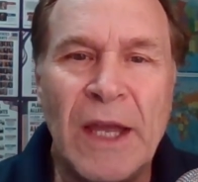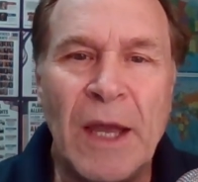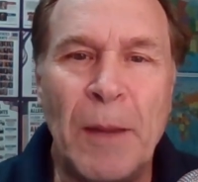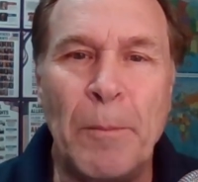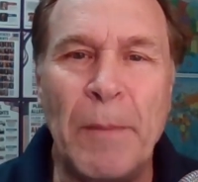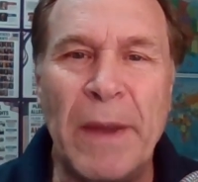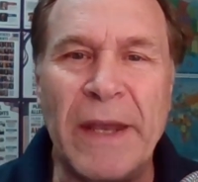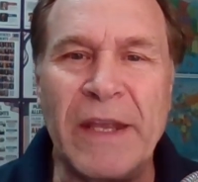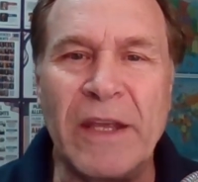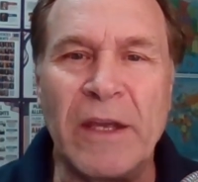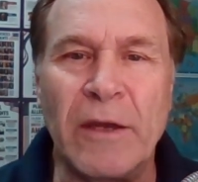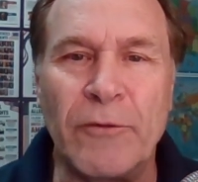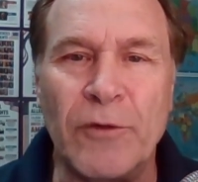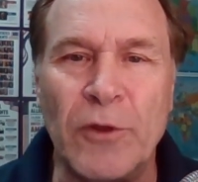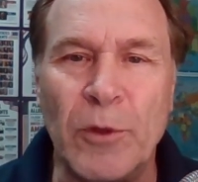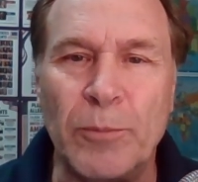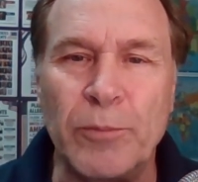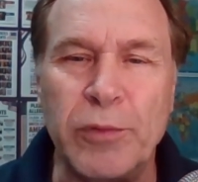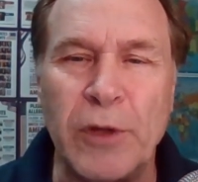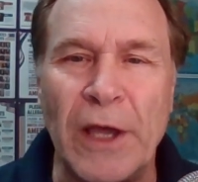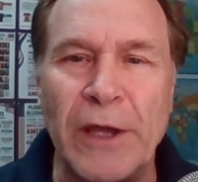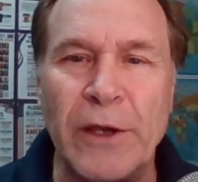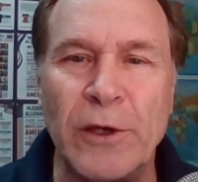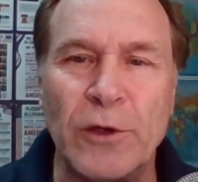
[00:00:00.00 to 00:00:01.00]
Many of the
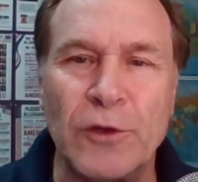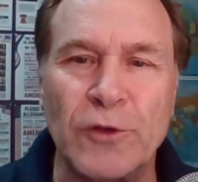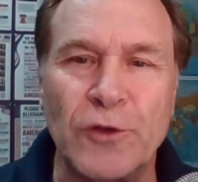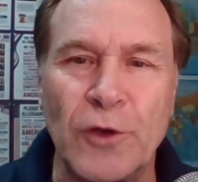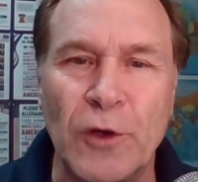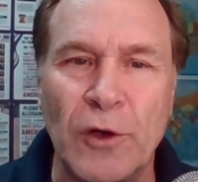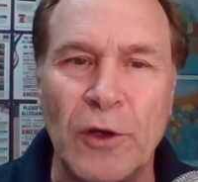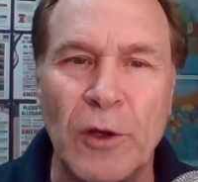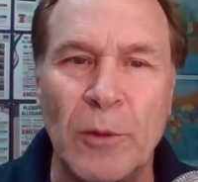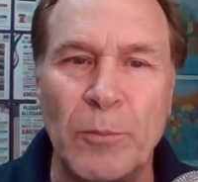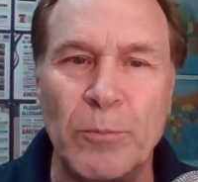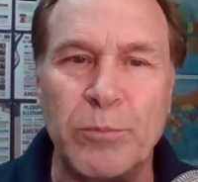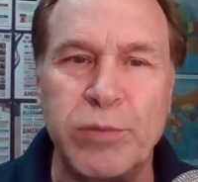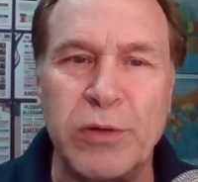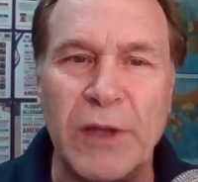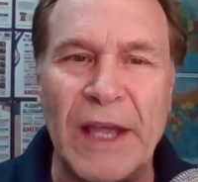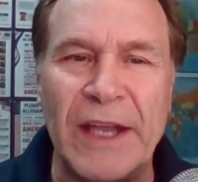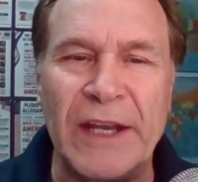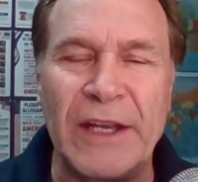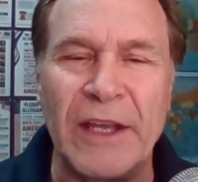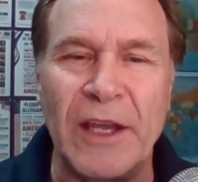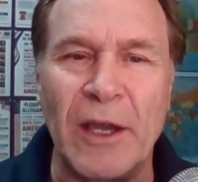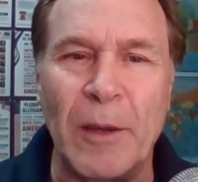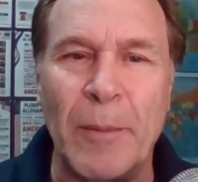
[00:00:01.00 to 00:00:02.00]
players are
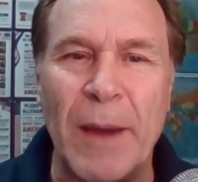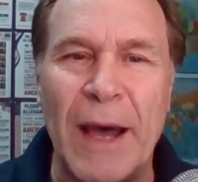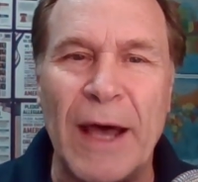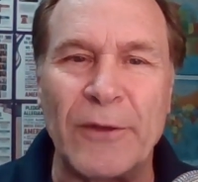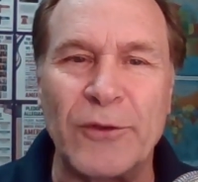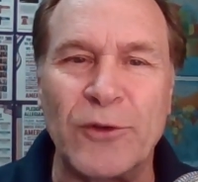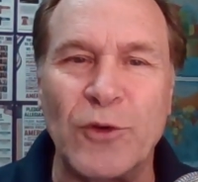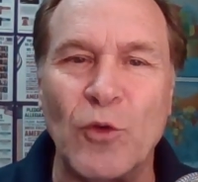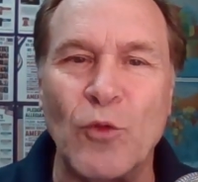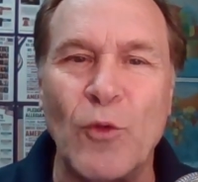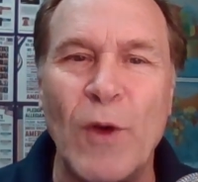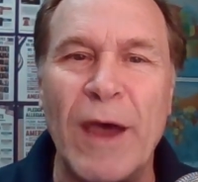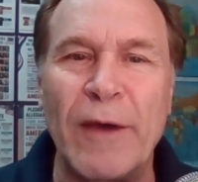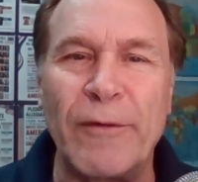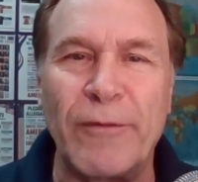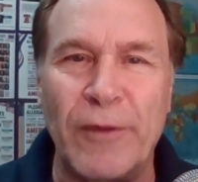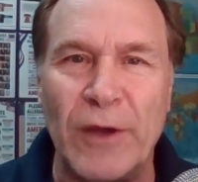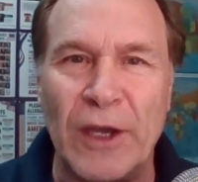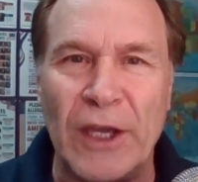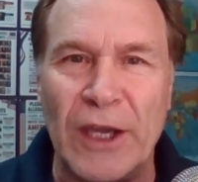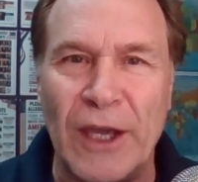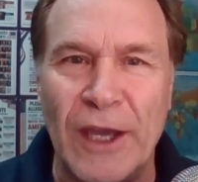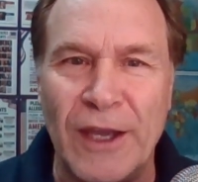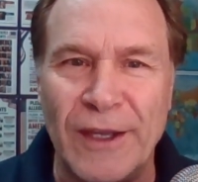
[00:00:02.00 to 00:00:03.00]
complaining about the
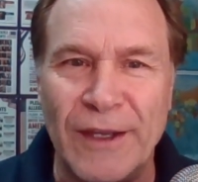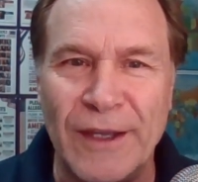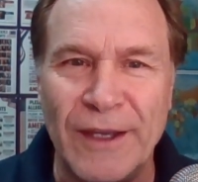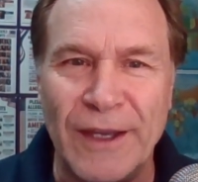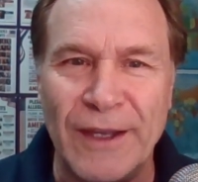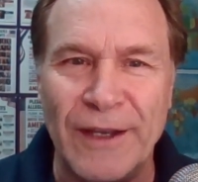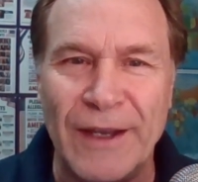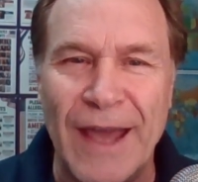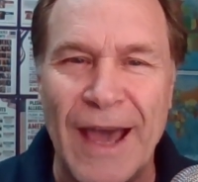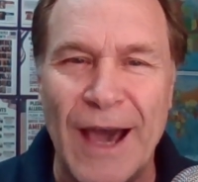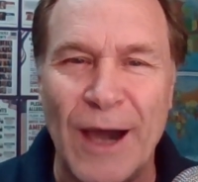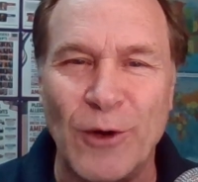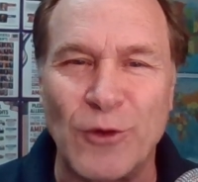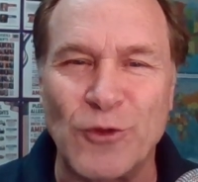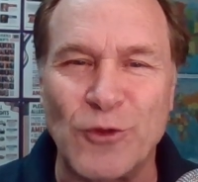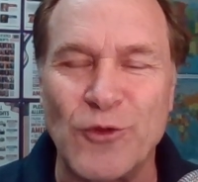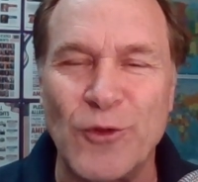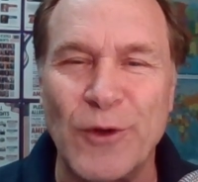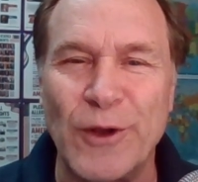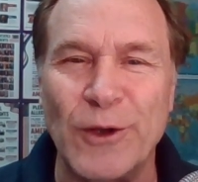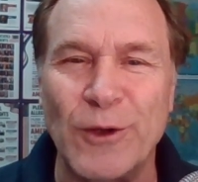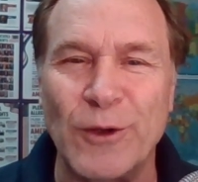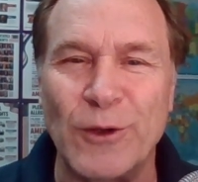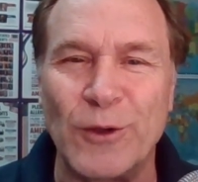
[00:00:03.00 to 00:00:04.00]
refing and how
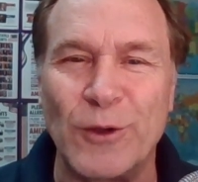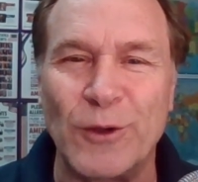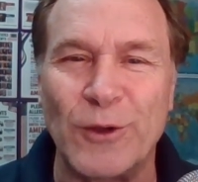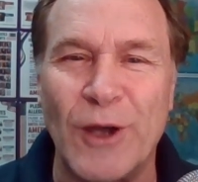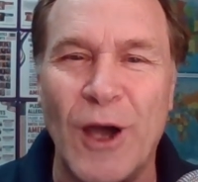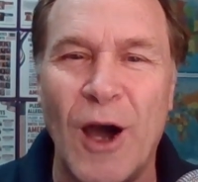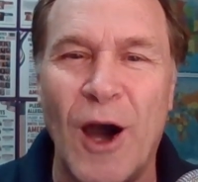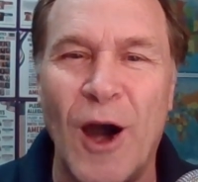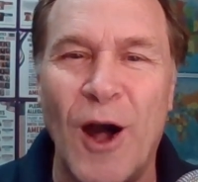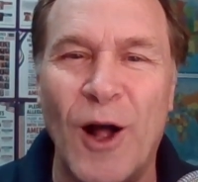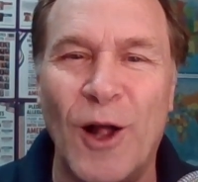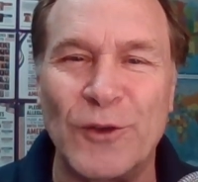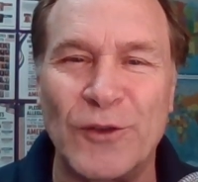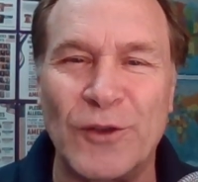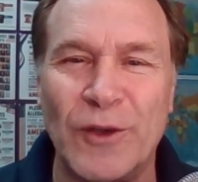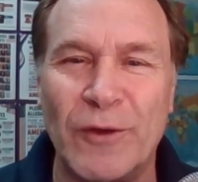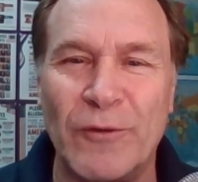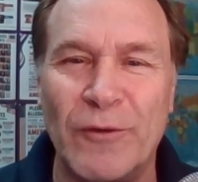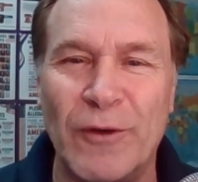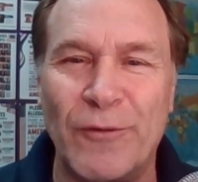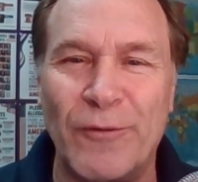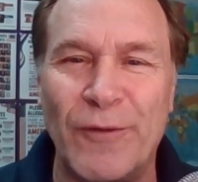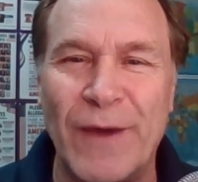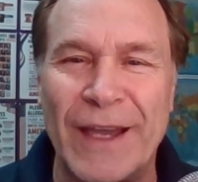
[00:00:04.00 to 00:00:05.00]
critical calls have
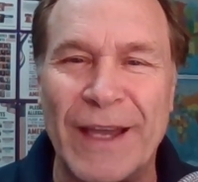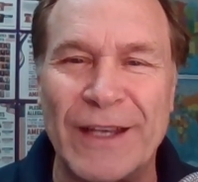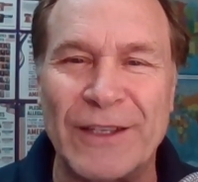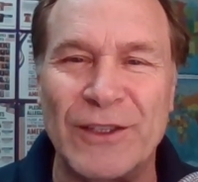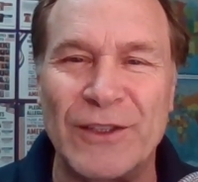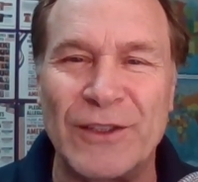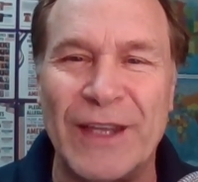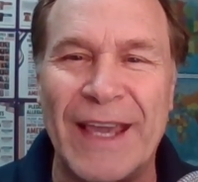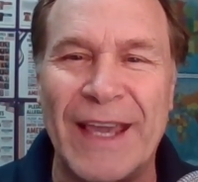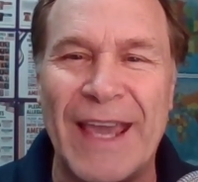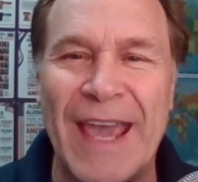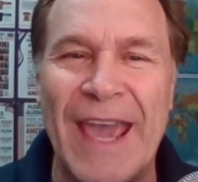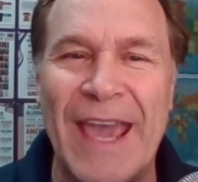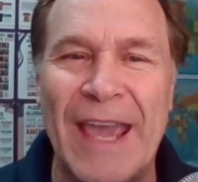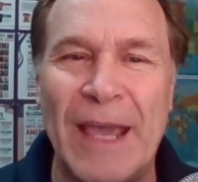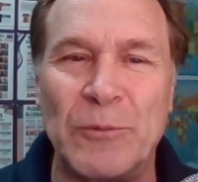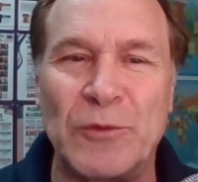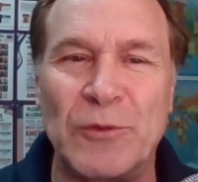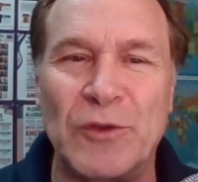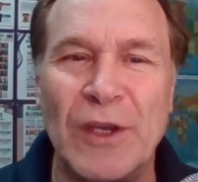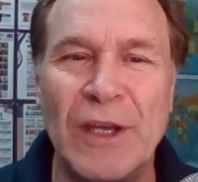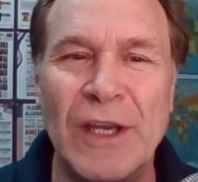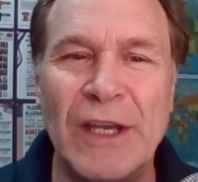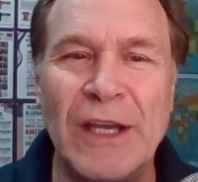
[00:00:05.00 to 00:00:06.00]
affected the
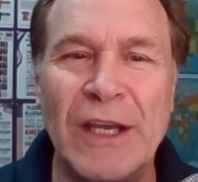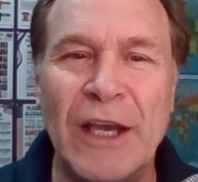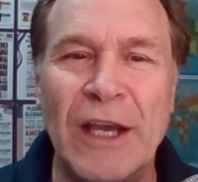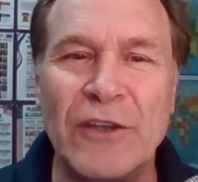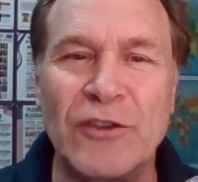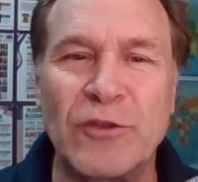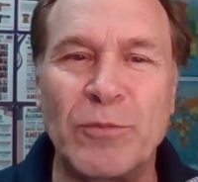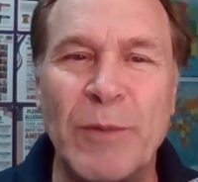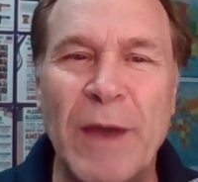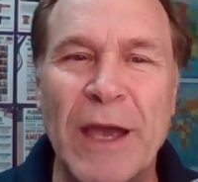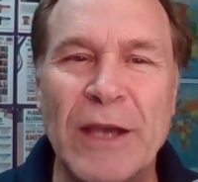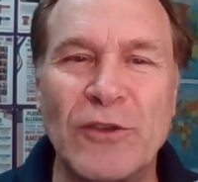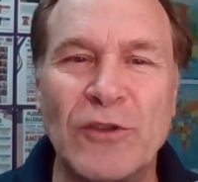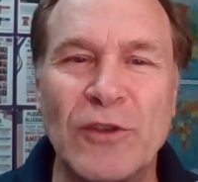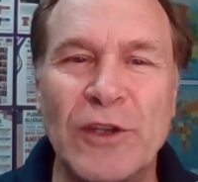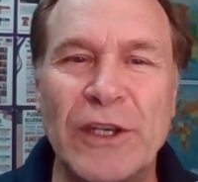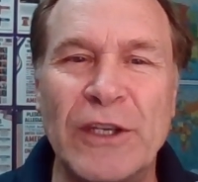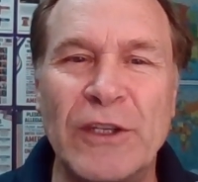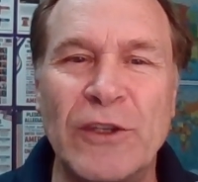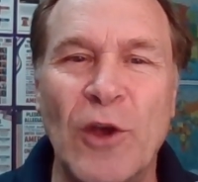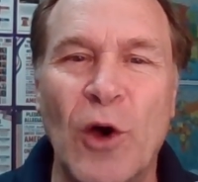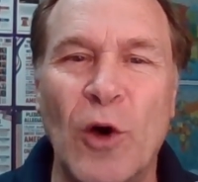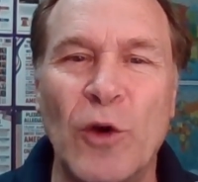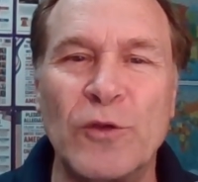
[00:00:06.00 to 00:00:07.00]
games, especially
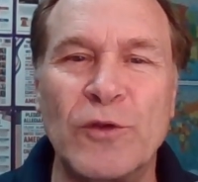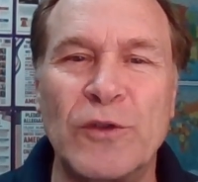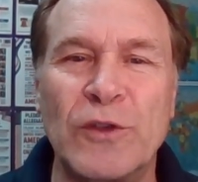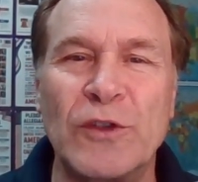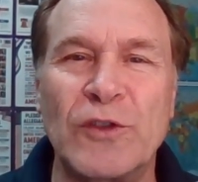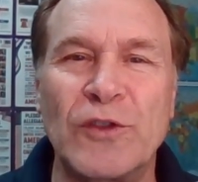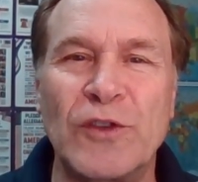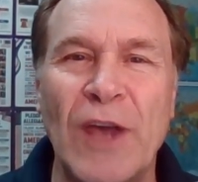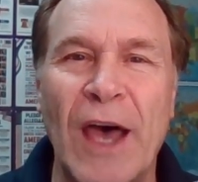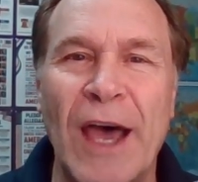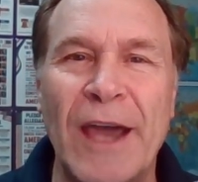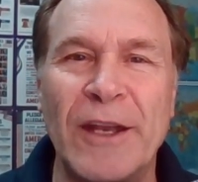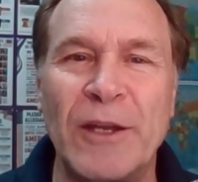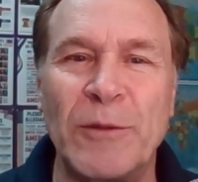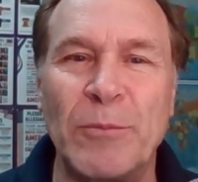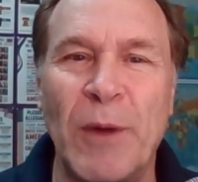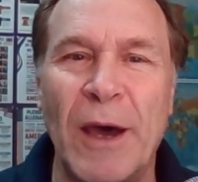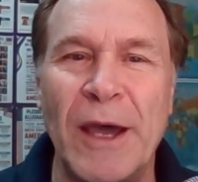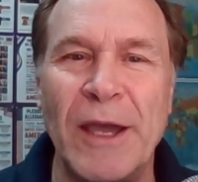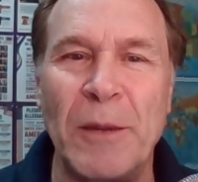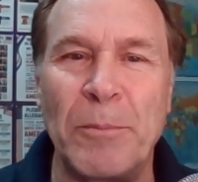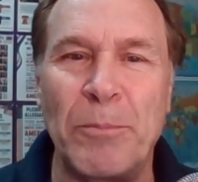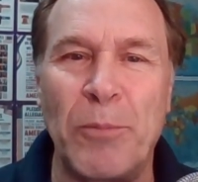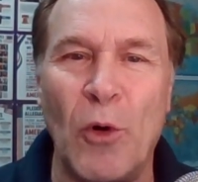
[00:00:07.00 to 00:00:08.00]
those decided
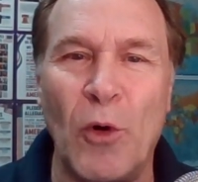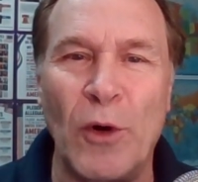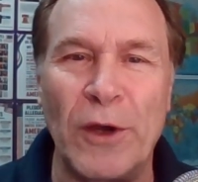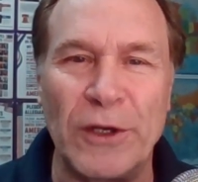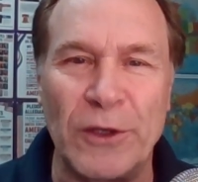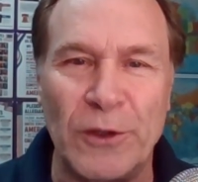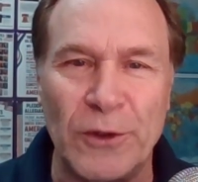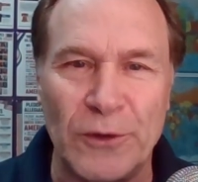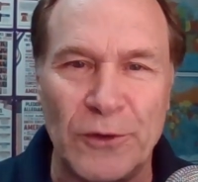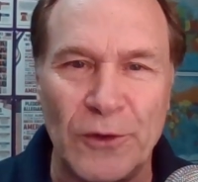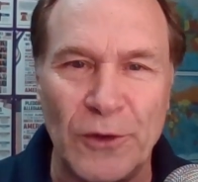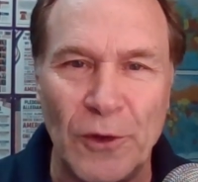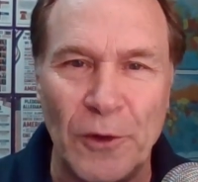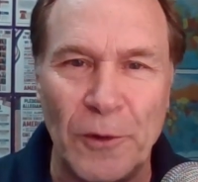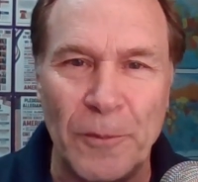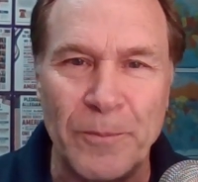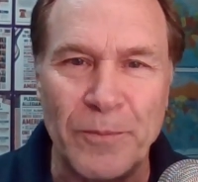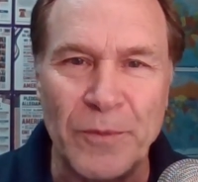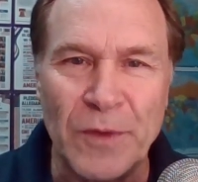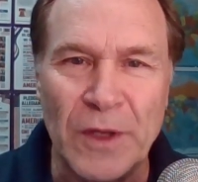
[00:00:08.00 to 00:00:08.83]
by a point or two.